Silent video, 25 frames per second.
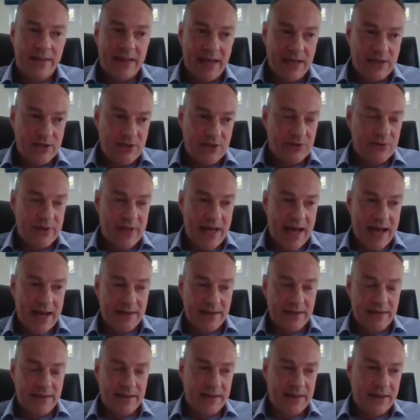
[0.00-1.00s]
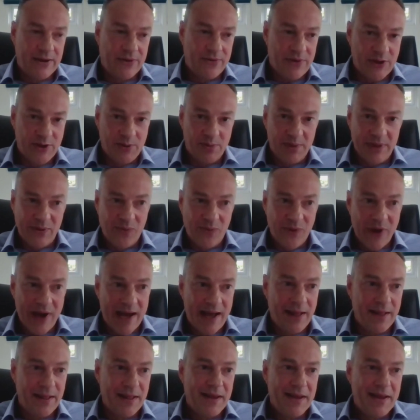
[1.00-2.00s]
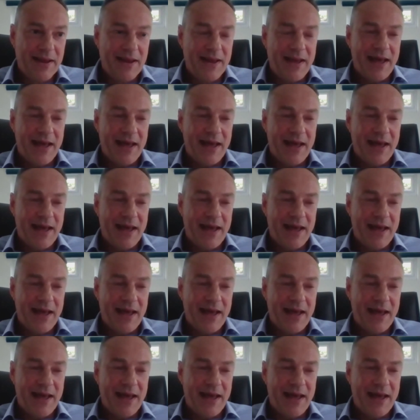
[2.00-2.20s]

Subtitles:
They do that incredibly well.